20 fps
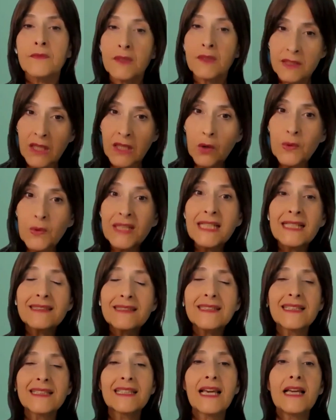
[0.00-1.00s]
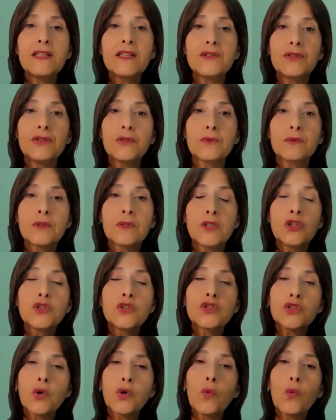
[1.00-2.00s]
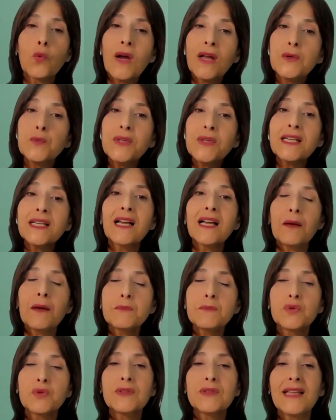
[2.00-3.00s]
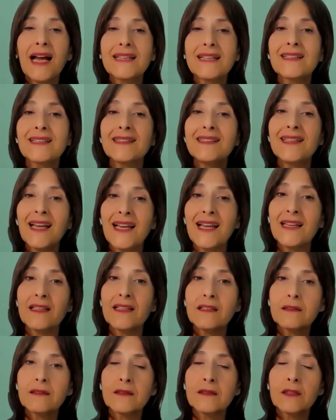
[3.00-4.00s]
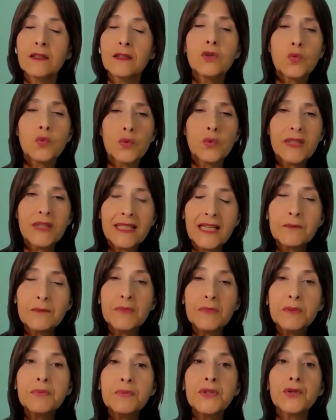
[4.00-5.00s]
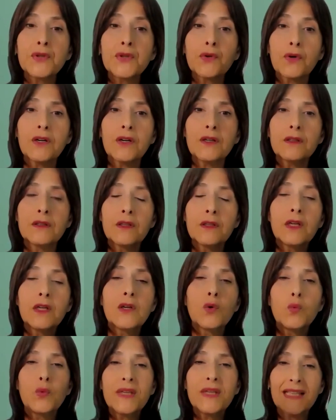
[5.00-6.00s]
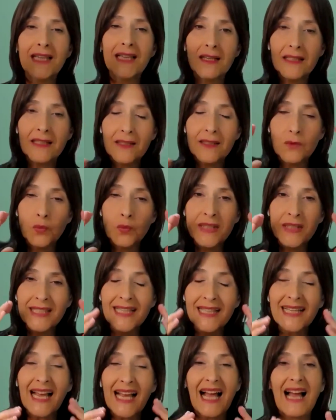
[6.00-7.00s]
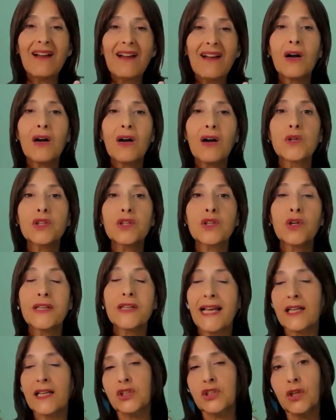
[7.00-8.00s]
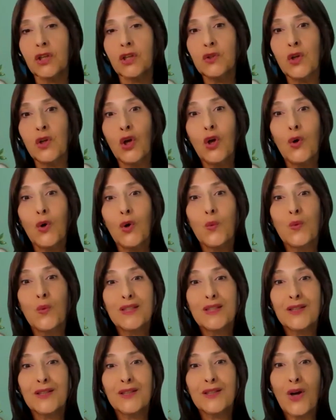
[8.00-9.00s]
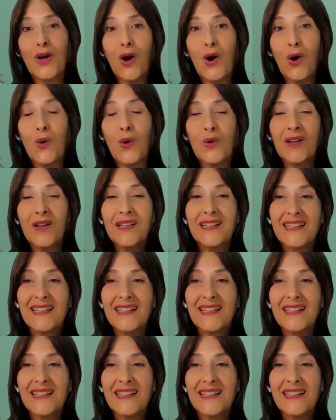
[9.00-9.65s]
They will indicate you. So when we come to that day, we can be pure, we can have our connection with no